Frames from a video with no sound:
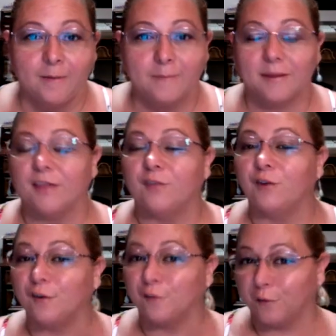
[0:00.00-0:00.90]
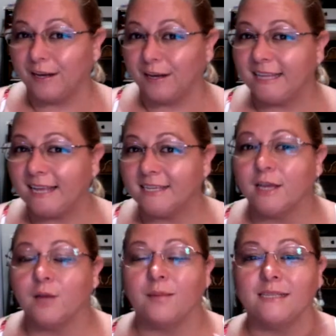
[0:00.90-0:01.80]
But if you're feeling it,
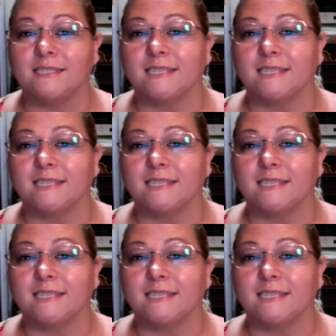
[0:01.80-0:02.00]
it means